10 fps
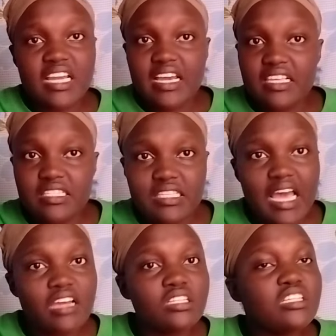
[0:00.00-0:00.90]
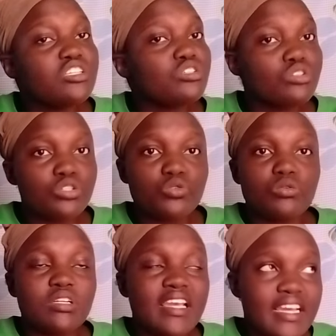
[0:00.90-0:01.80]
guys. I didn't know it
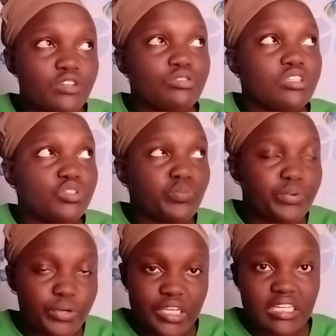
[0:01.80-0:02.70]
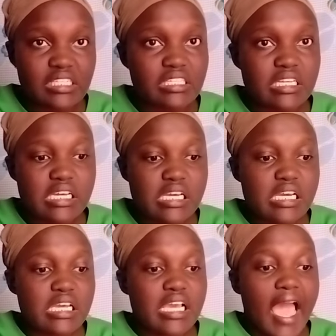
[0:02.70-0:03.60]
will get to this point.
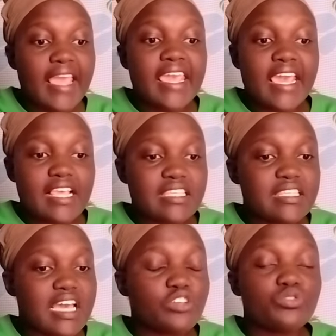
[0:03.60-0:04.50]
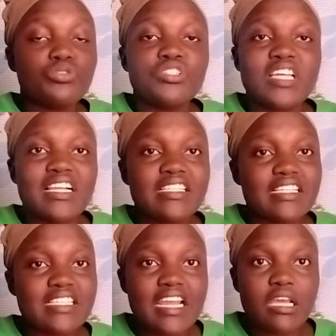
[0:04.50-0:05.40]
I guess I should tell
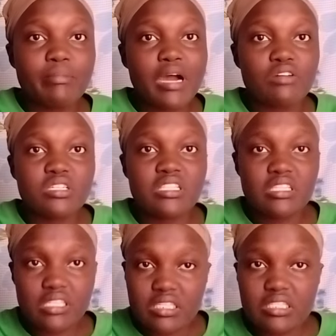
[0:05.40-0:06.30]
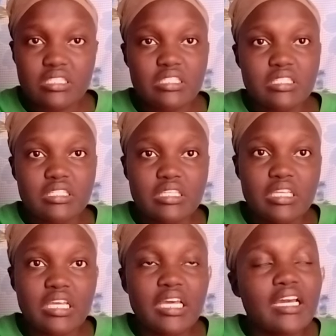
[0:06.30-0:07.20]
Daktari about this.
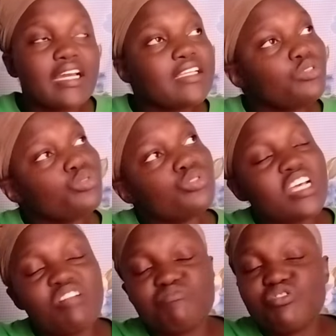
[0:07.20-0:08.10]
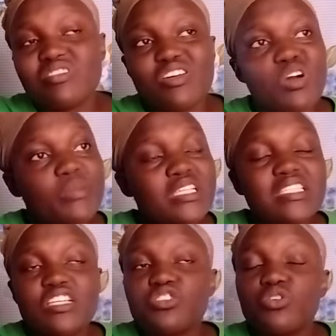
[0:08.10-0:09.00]
You tell me on the comment
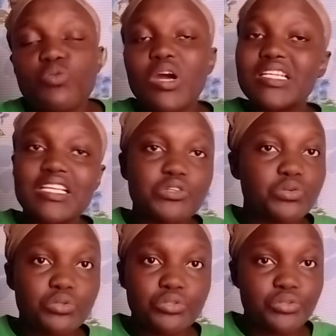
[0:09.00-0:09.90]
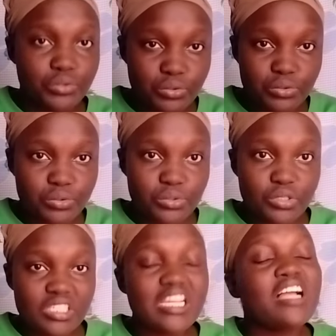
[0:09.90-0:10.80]
section what I should do.
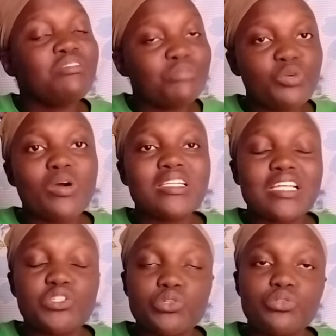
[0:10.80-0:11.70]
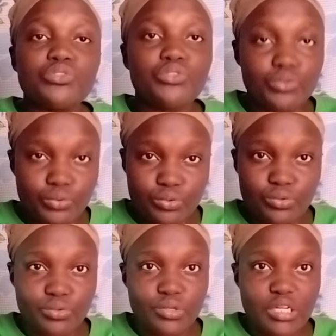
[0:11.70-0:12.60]
Tell me what I should do.